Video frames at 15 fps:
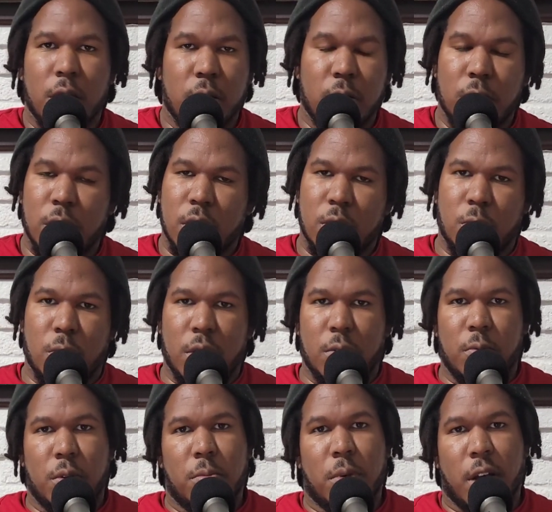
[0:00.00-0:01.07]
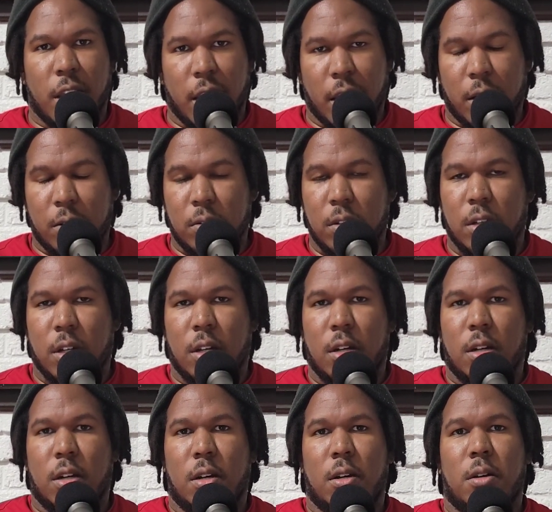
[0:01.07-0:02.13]
Who does what, when, by, how?
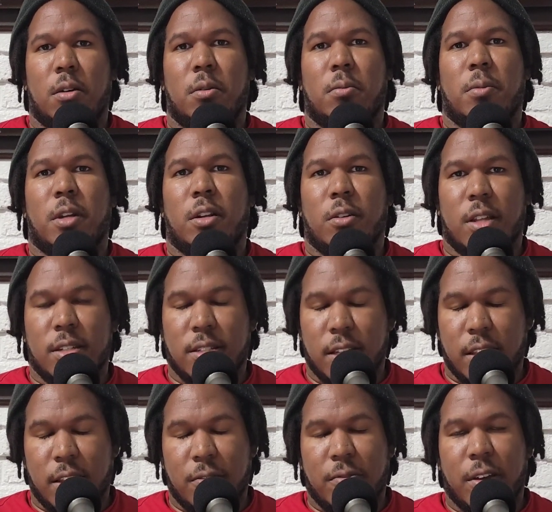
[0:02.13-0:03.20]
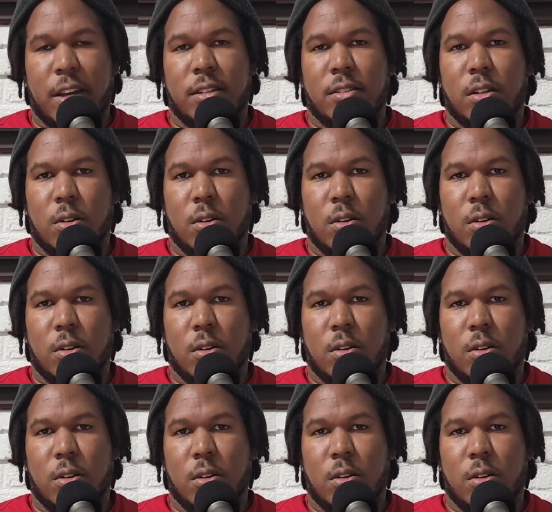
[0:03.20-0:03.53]
I know I said that fast.